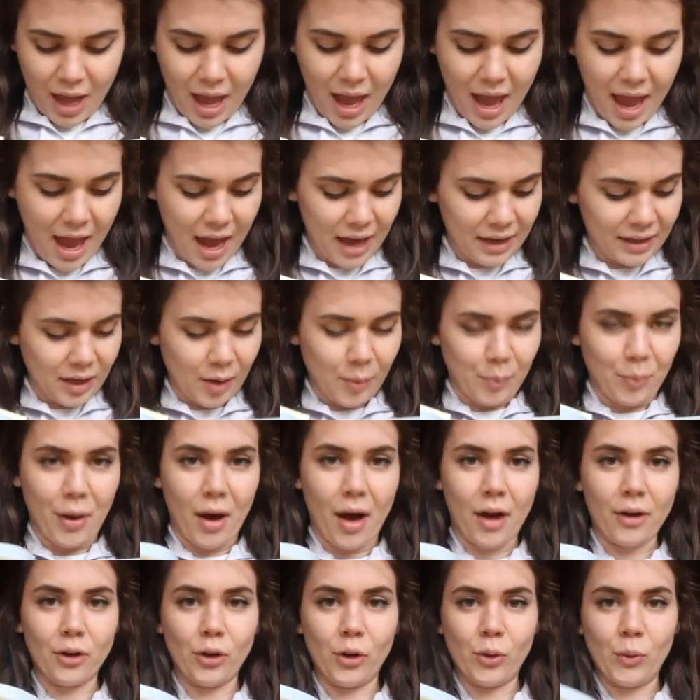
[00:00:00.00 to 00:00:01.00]
and a
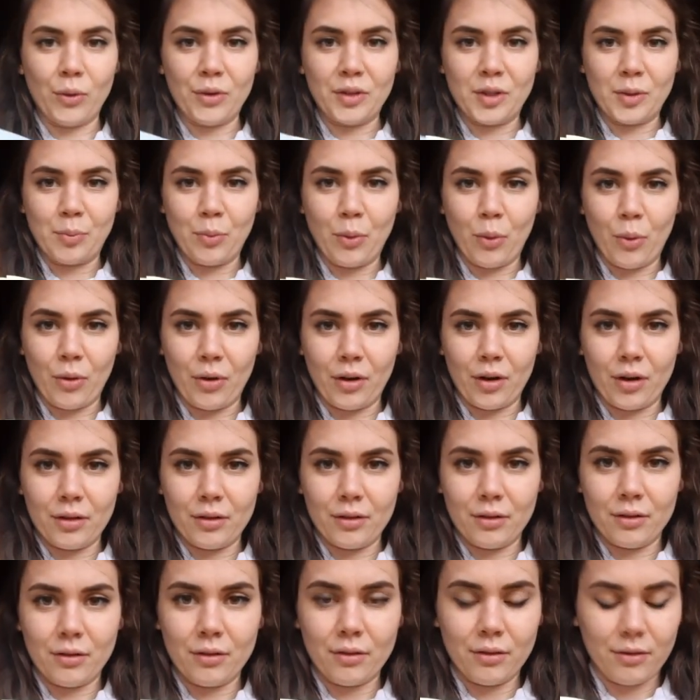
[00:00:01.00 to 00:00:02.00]
puddle was
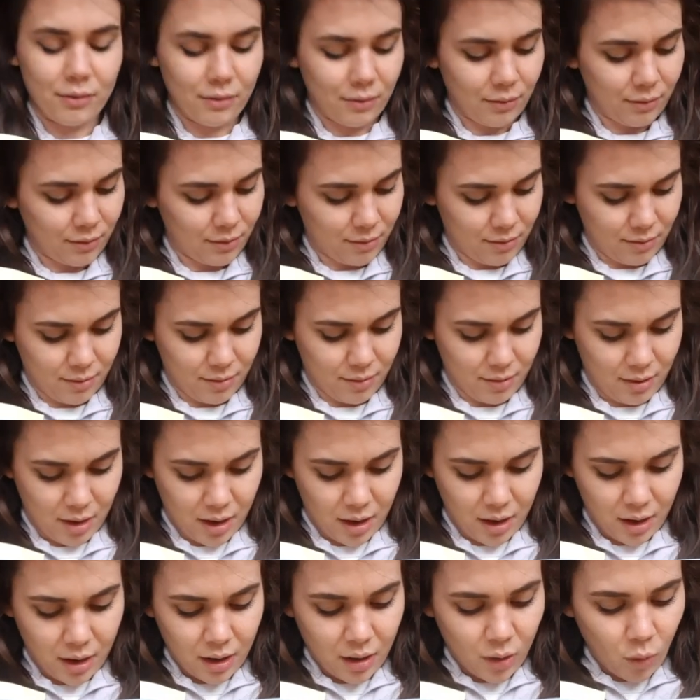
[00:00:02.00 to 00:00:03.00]
born.
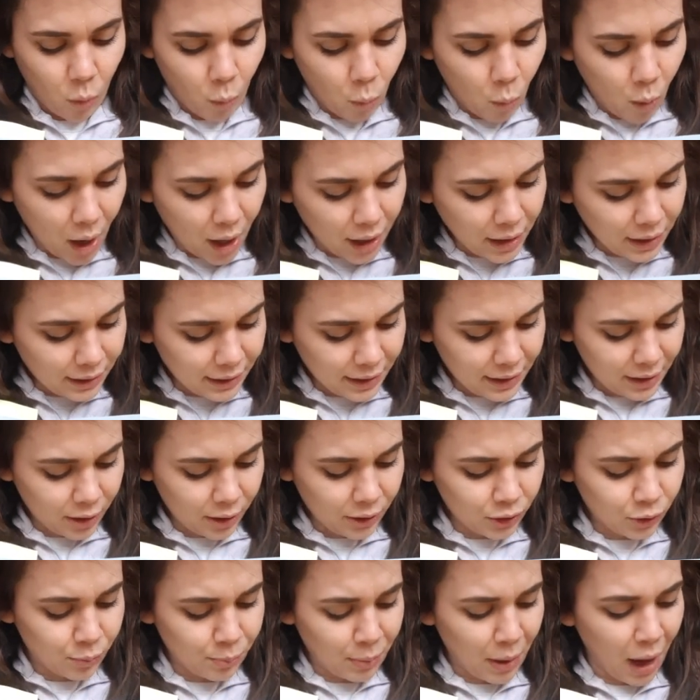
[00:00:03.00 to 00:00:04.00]
One
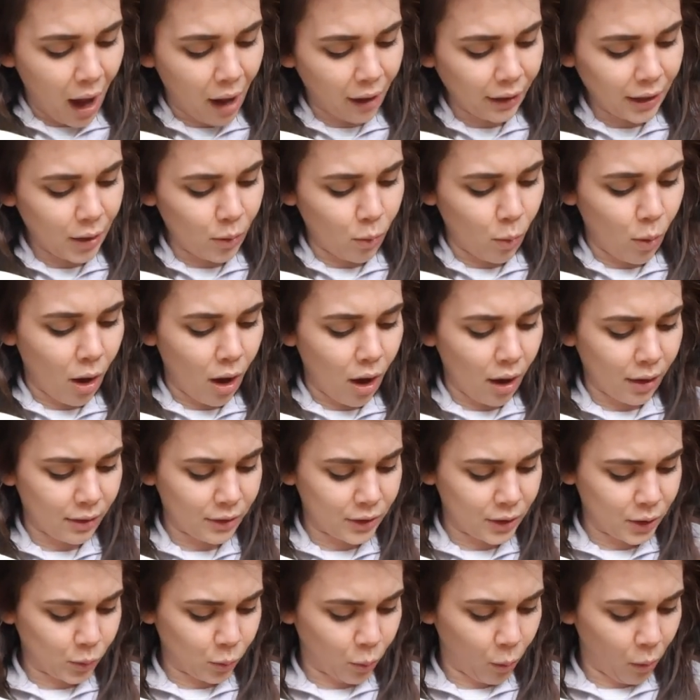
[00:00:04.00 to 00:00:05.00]
little pollywog
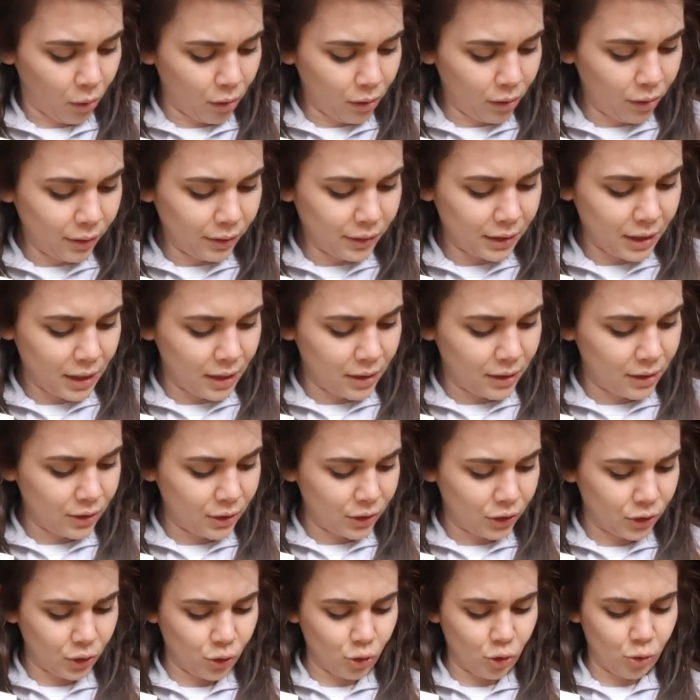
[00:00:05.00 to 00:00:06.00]
swirled in the
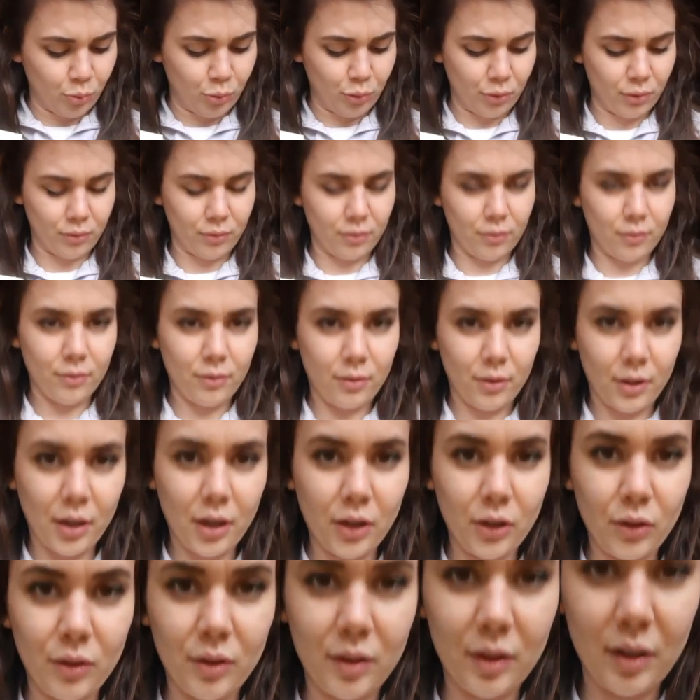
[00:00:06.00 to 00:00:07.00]
soup.
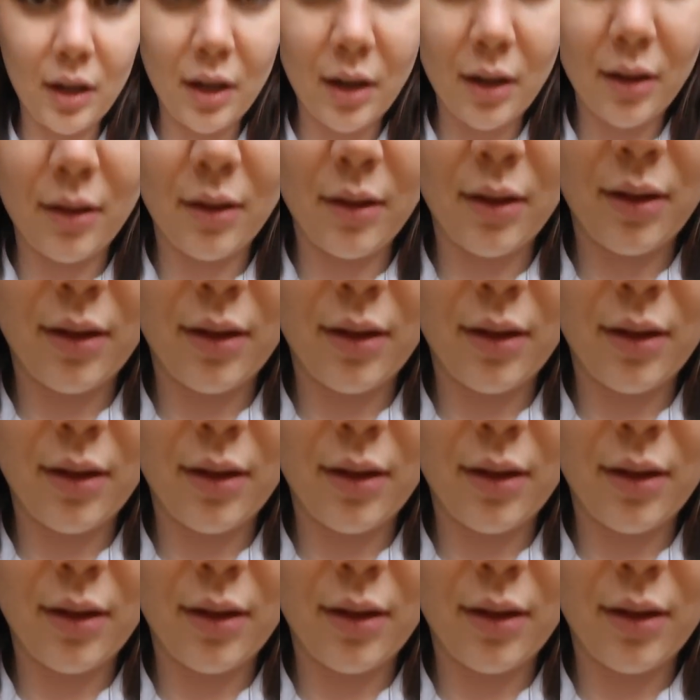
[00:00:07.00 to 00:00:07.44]
Can you see it?